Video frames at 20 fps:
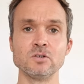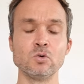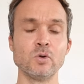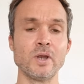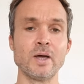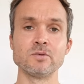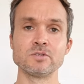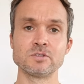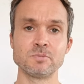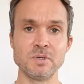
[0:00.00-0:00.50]

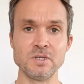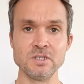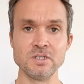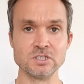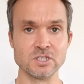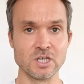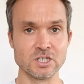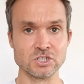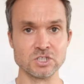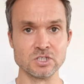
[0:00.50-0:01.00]
all-out speed
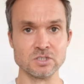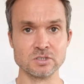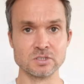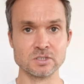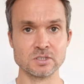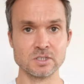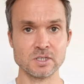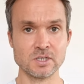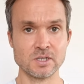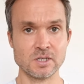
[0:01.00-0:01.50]

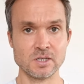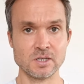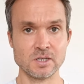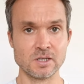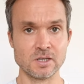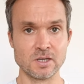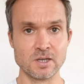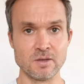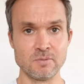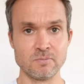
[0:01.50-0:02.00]
sessions.
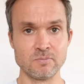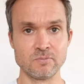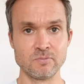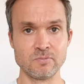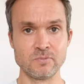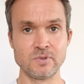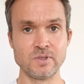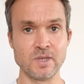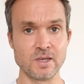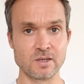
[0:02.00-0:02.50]

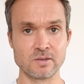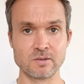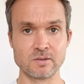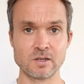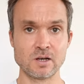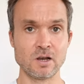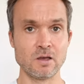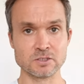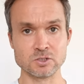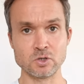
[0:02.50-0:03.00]

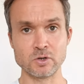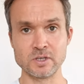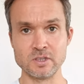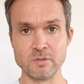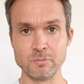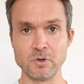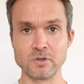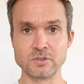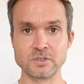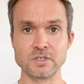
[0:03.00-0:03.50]
Klaas Lok in the
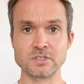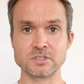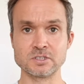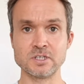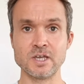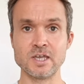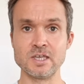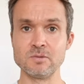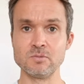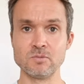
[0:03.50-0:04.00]
book does
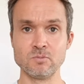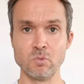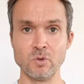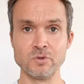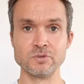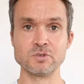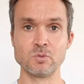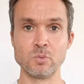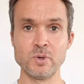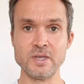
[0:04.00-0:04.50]
say
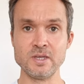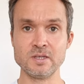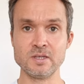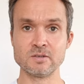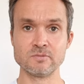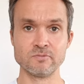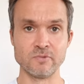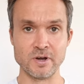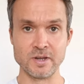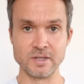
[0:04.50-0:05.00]
once a week
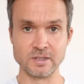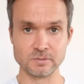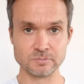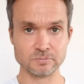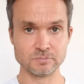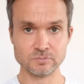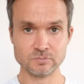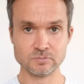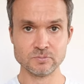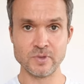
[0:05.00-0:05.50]
running
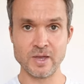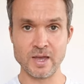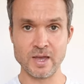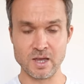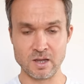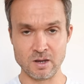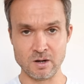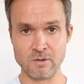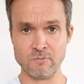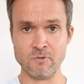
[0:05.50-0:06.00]

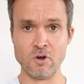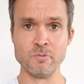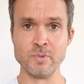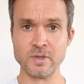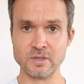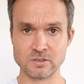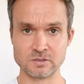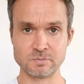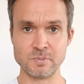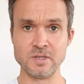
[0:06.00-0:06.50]

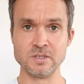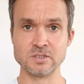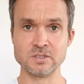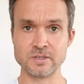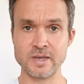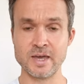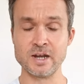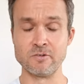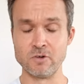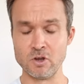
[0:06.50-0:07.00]
anaerobic speed
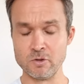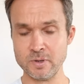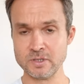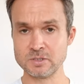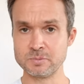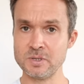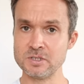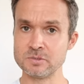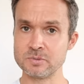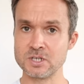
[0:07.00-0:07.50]

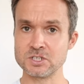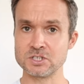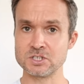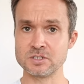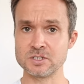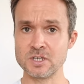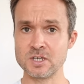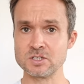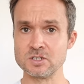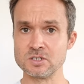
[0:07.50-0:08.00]

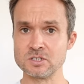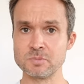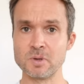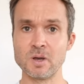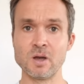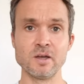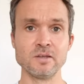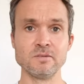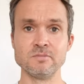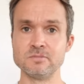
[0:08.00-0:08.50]
sessions,
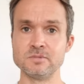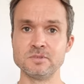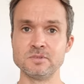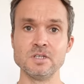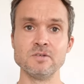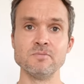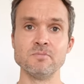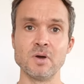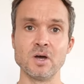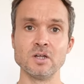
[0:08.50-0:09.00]
but I
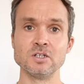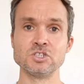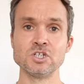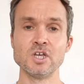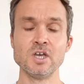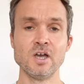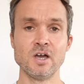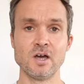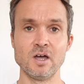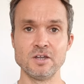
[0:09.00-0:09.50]
didn't much.
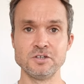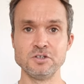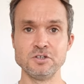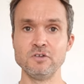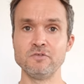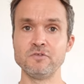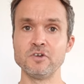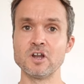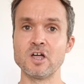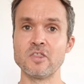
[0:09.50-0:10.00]
I do
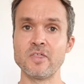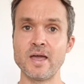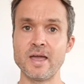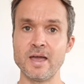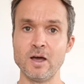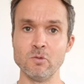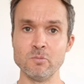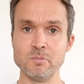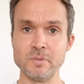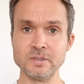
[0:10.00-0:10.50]
feel like that
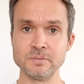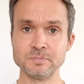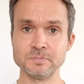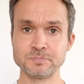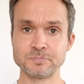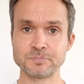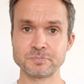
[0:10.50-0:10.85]
helped me